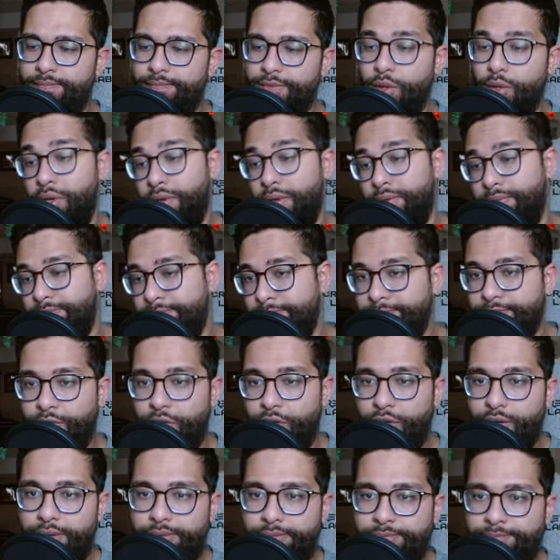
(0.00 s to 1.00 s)
Okay, all
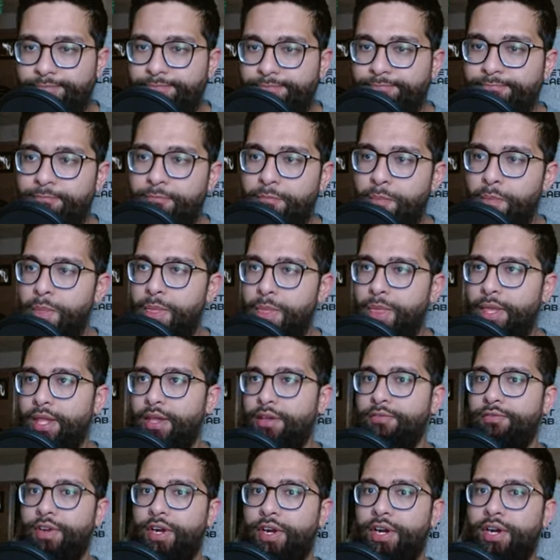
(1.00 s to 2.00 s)
right.
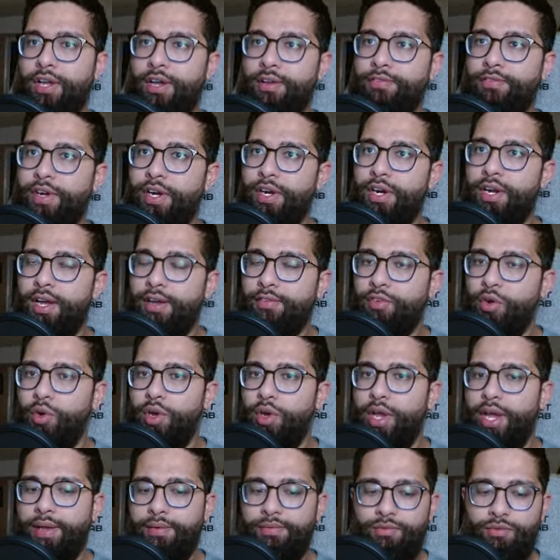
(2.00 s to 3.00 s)
Fair enough, fair enough.
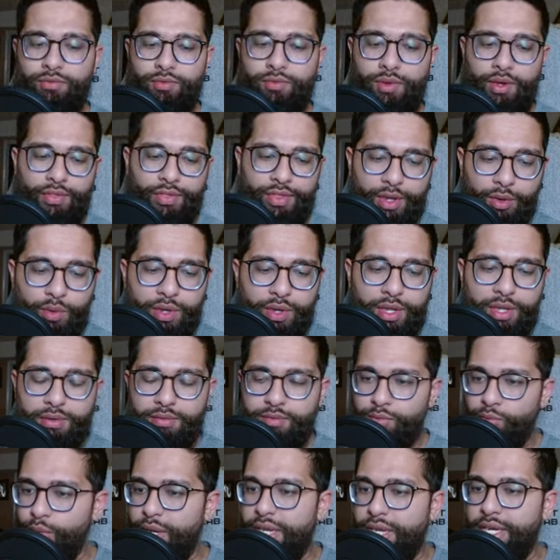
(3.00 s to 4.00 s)
Okay, I think we
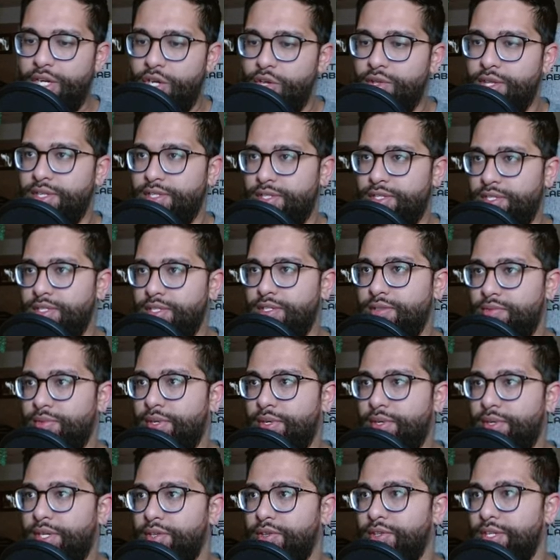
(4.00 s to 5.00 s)
can, we can do this. We
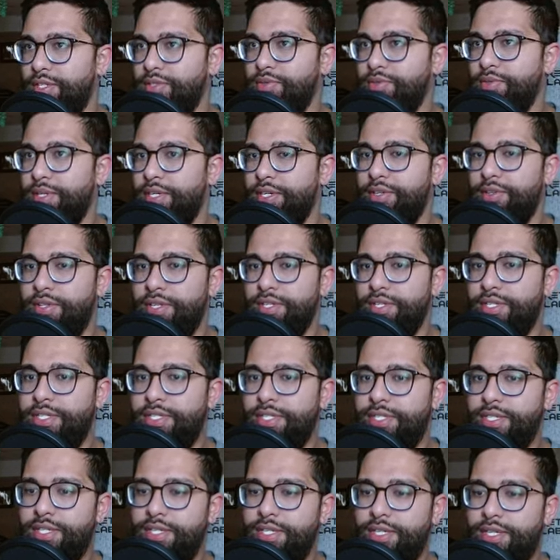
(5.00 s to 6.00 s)
can do this, we can do this.
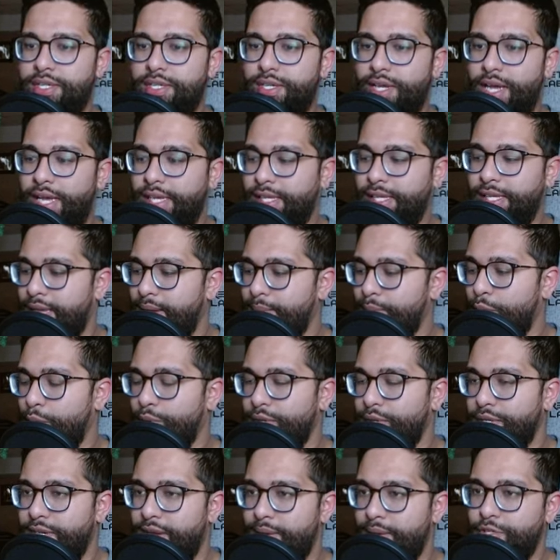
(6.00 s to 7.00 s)
I can get my
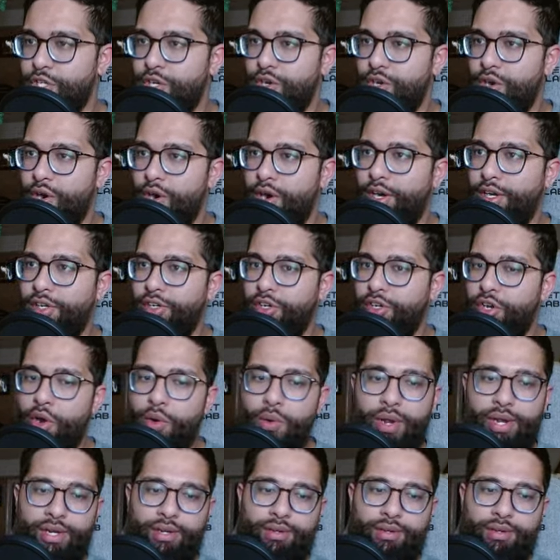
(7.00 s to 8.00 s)
redemption arc
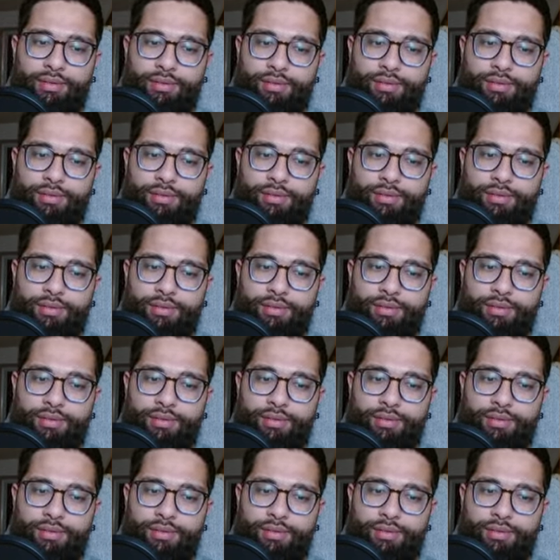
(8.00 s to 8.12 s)
going.